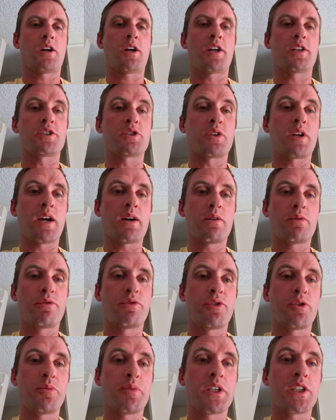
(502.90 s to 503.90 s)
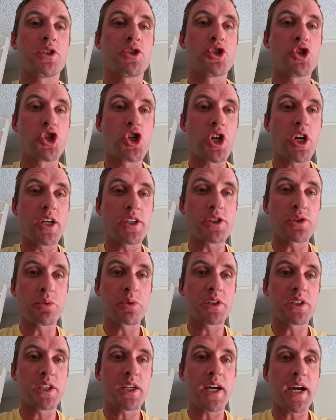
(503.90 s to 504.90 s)
All right, so now I'm filming just
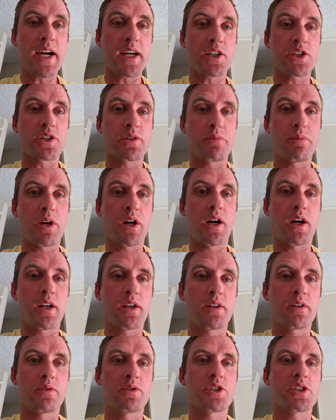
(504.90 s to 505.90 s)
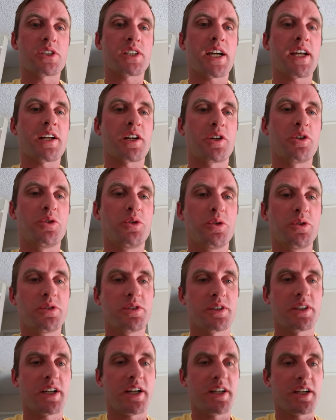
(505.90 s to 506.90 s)
with the action pod, which is kind of
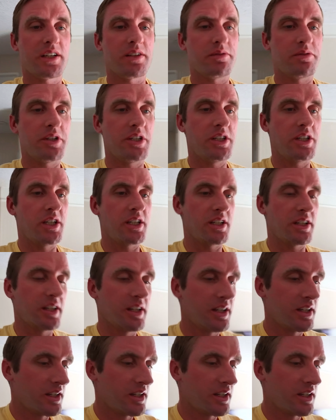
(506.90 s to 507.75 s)
cool, kind of convenient.